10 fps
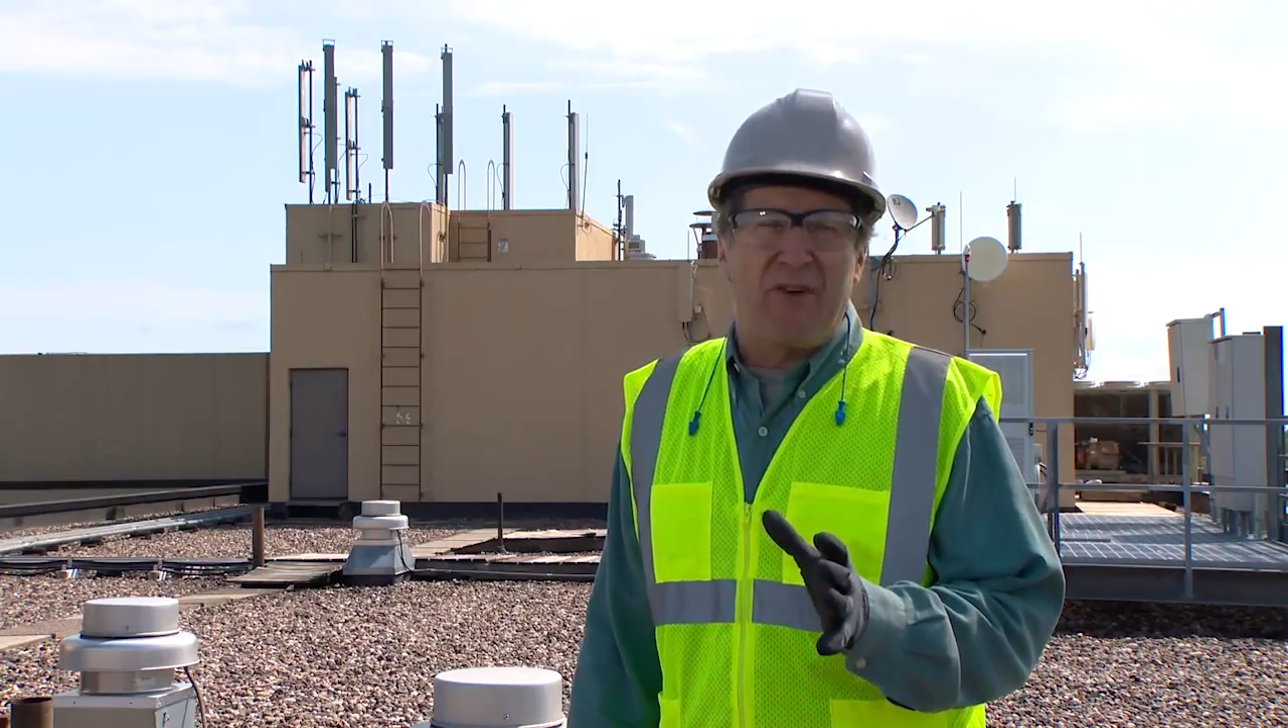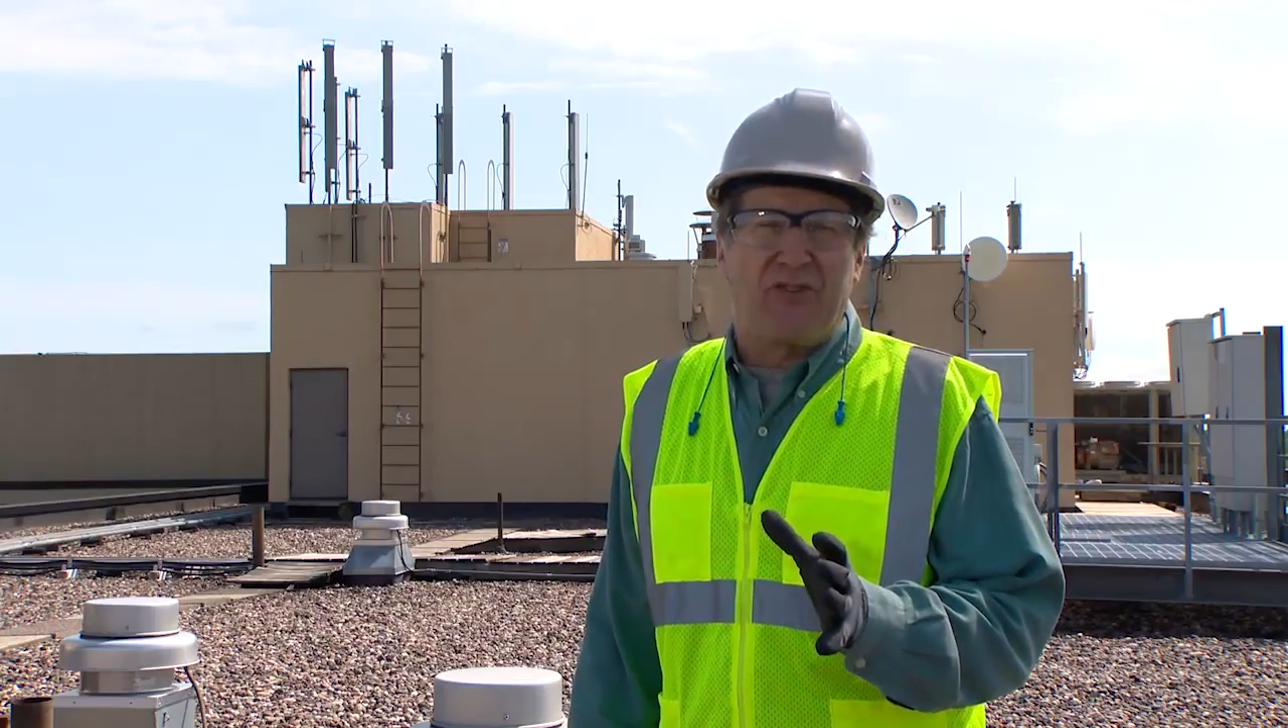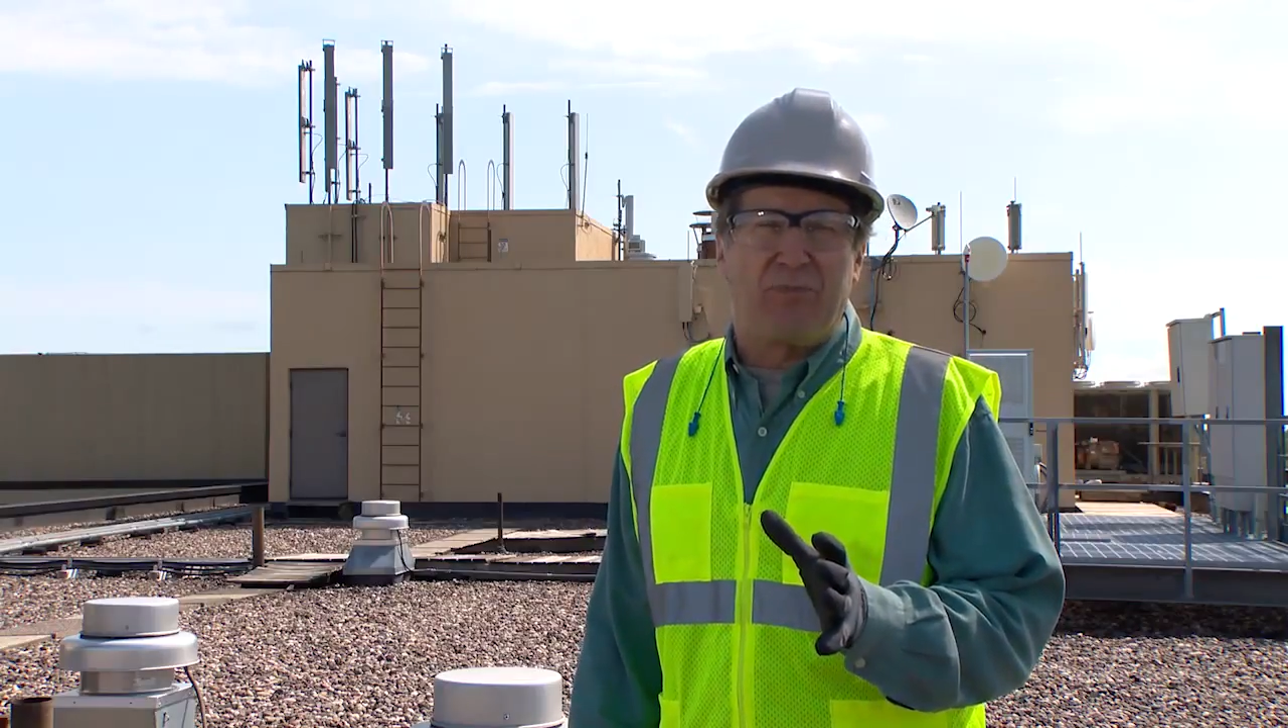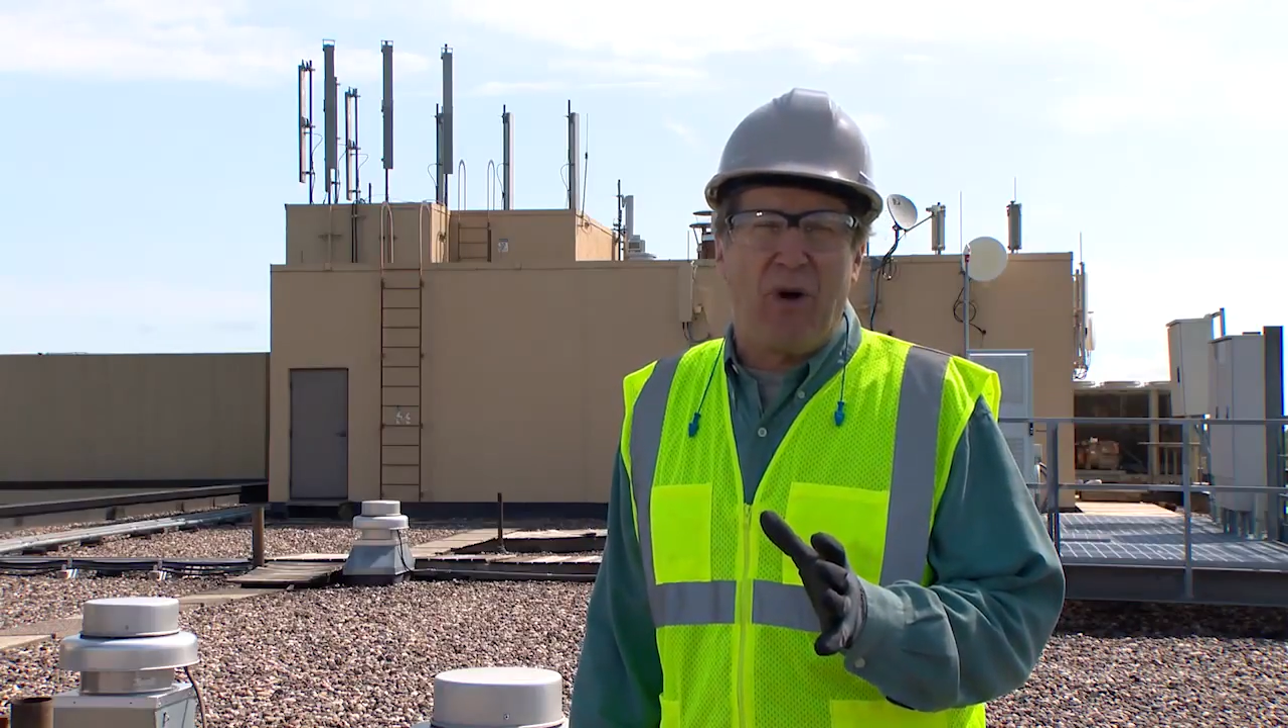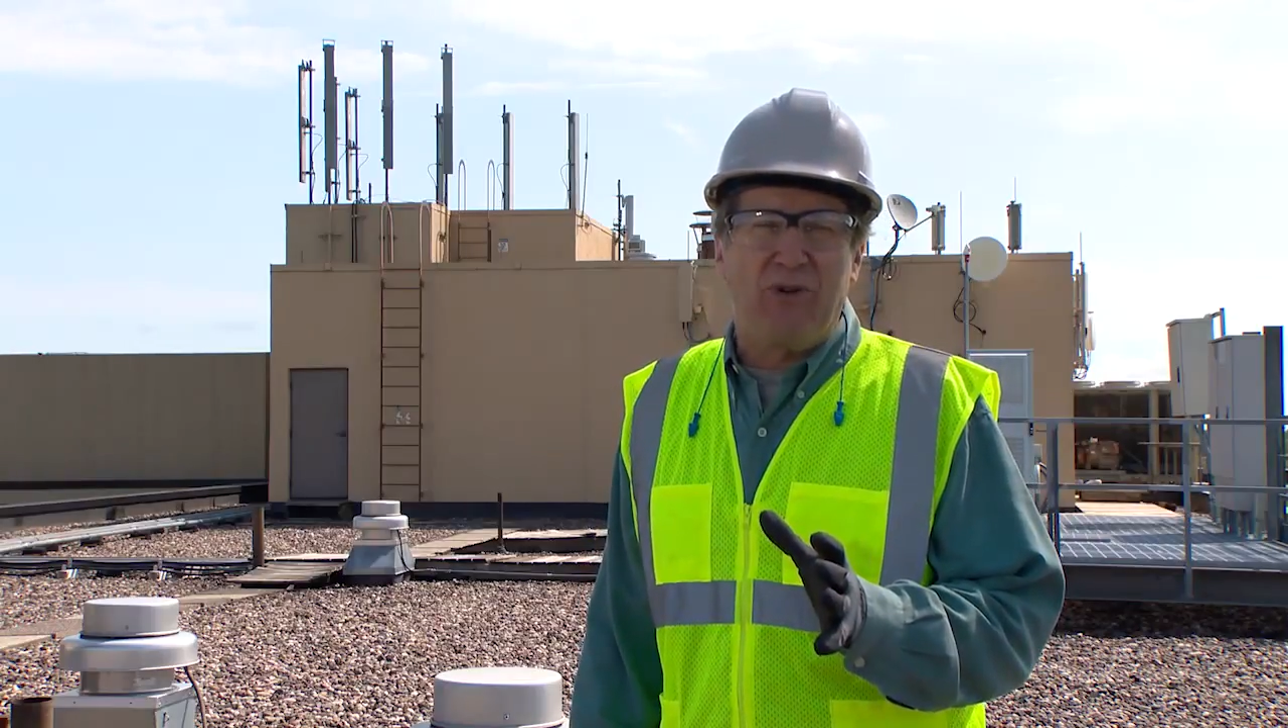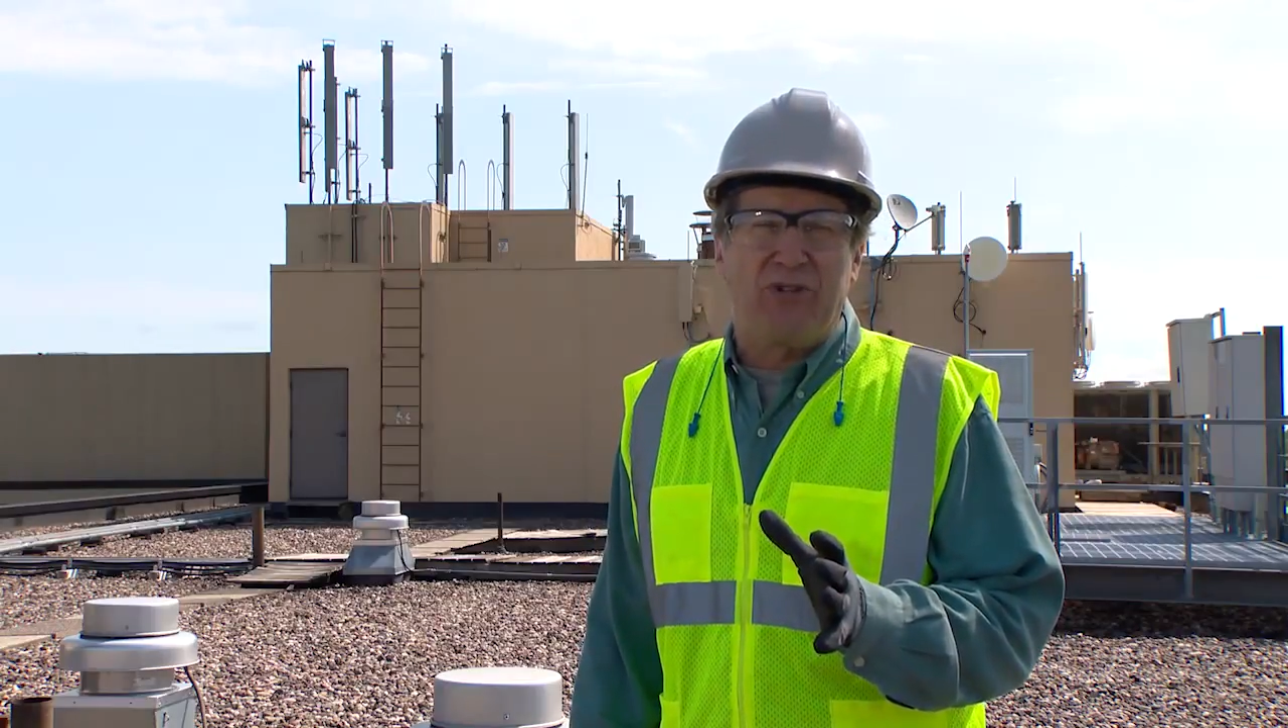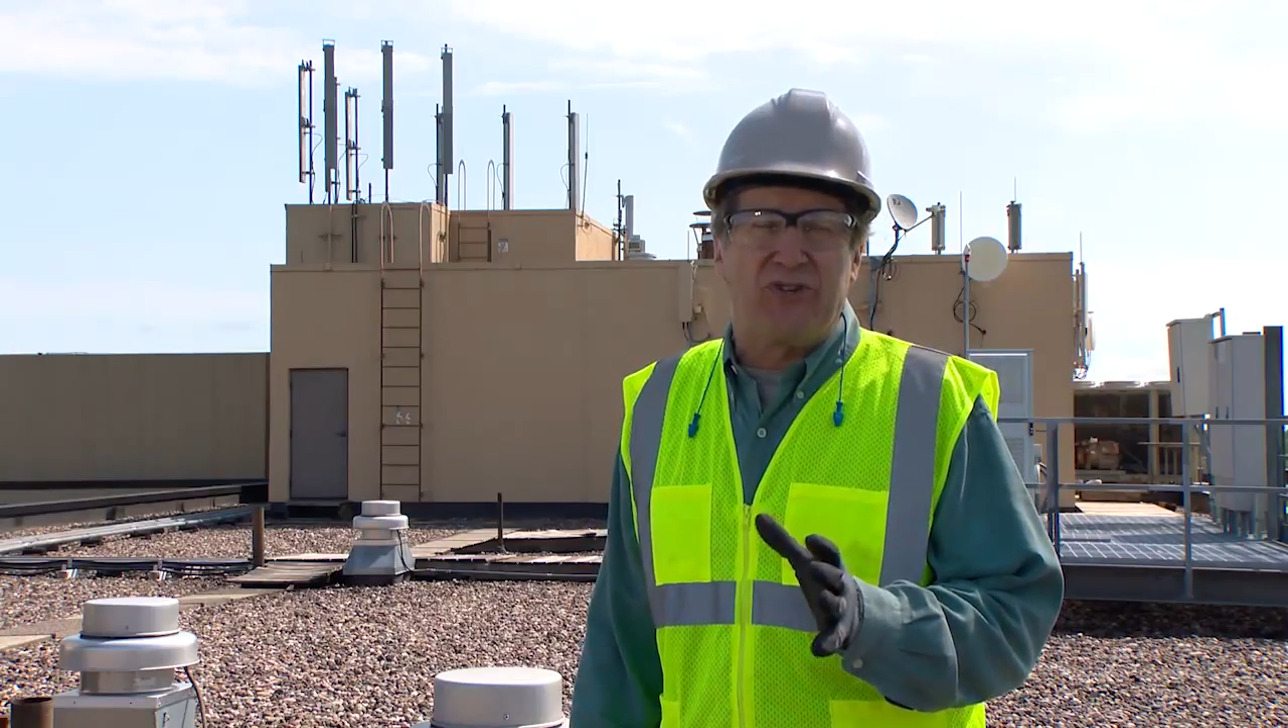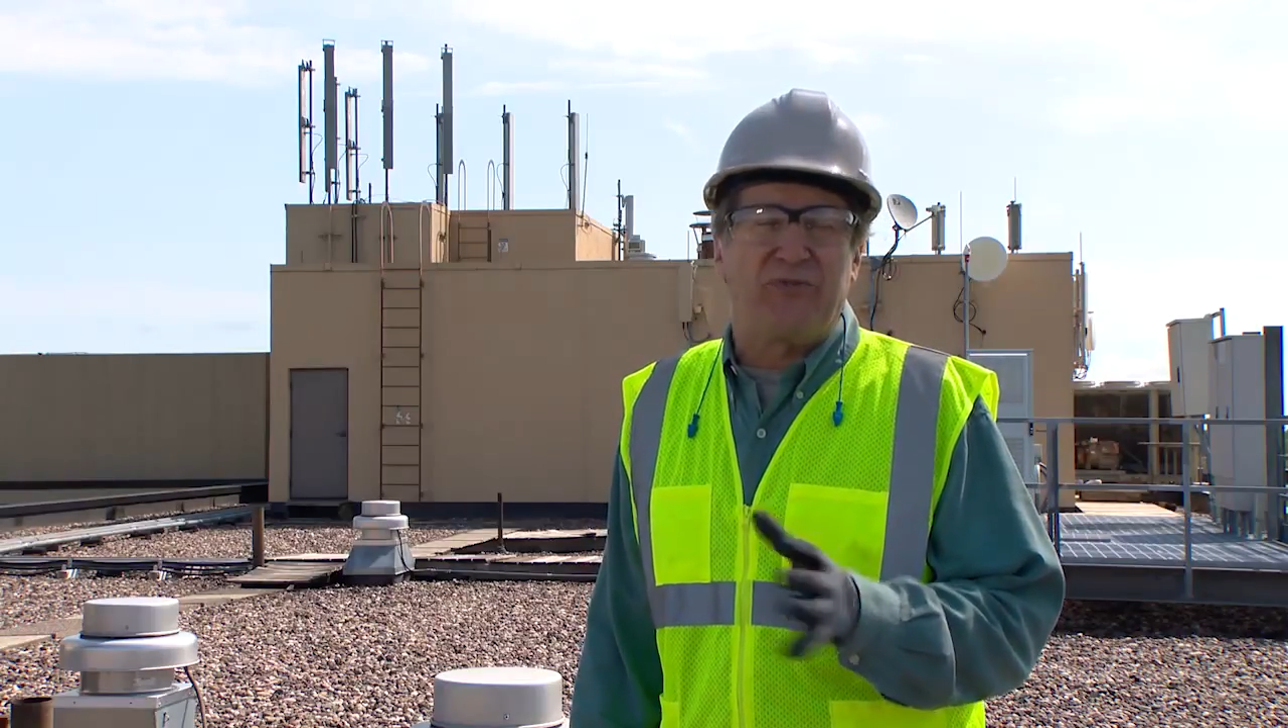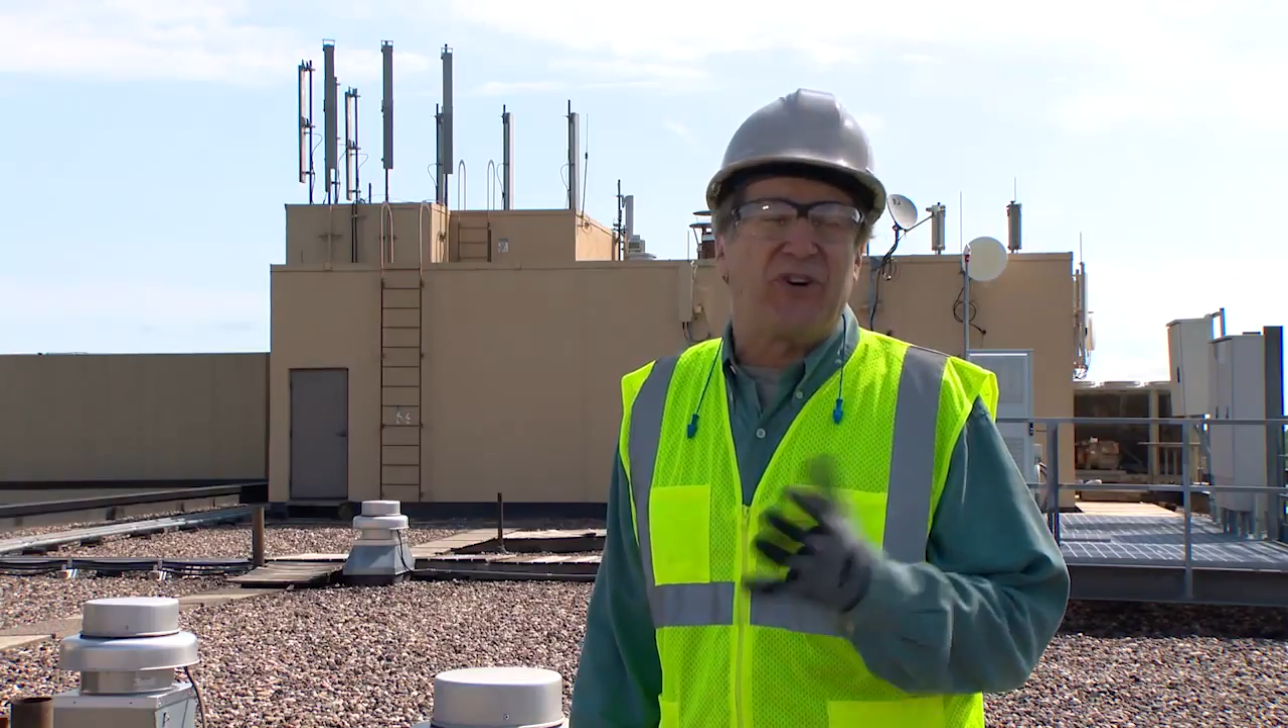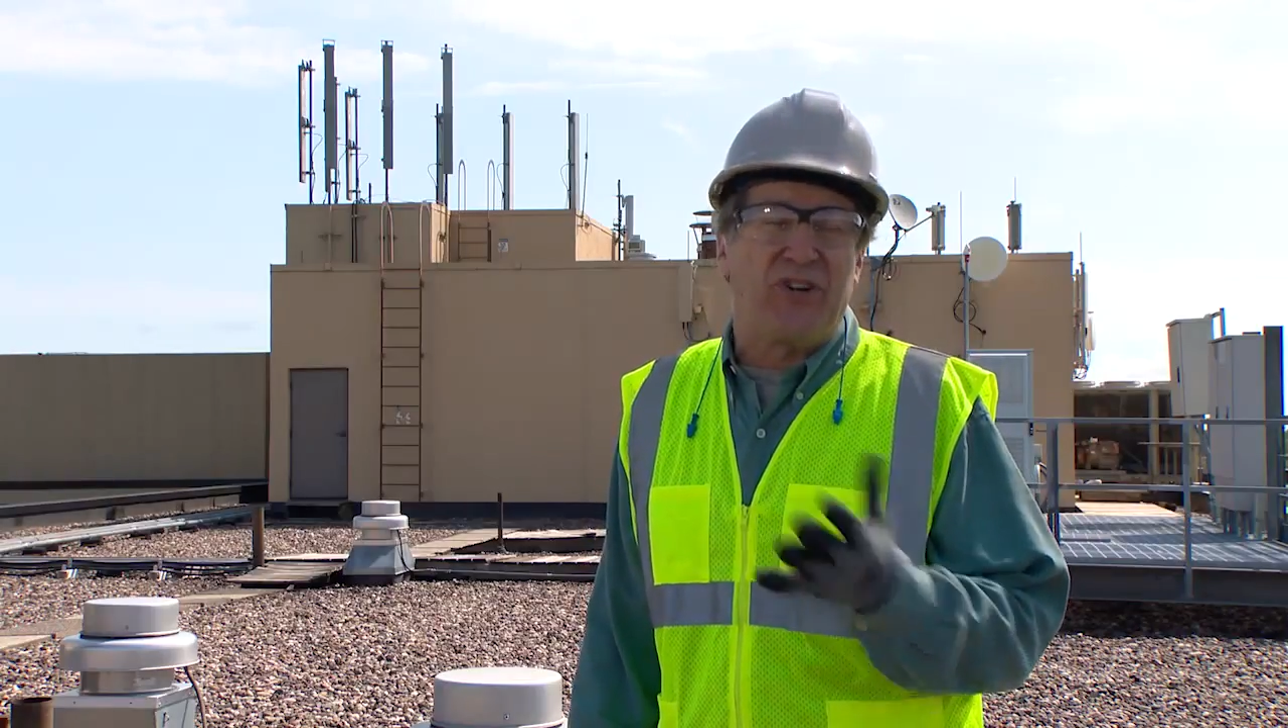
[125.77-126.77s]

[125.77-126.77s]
exposures for